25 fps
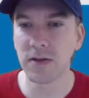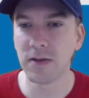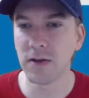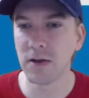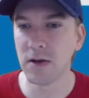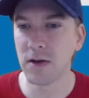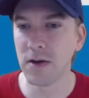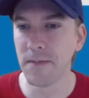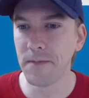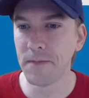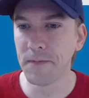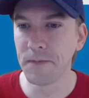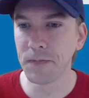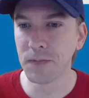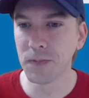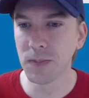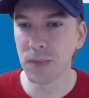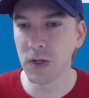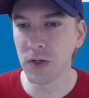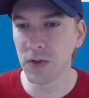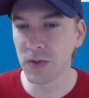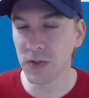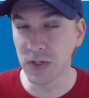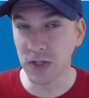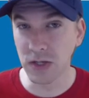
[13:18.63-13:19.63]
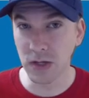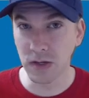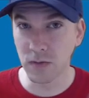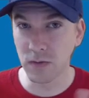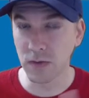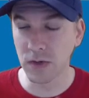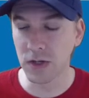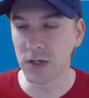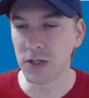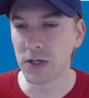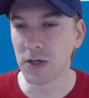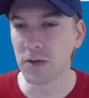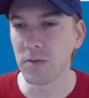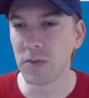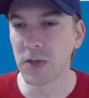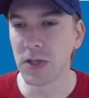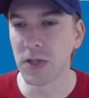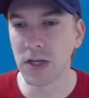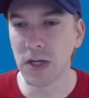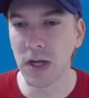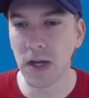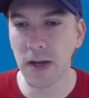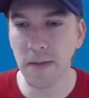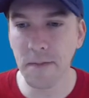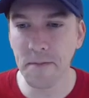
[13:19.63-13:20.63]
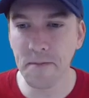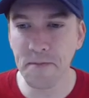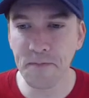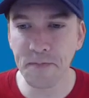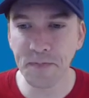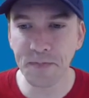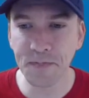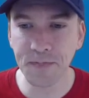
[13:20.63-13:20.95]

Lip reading: there. You'll see it when I jump in the game.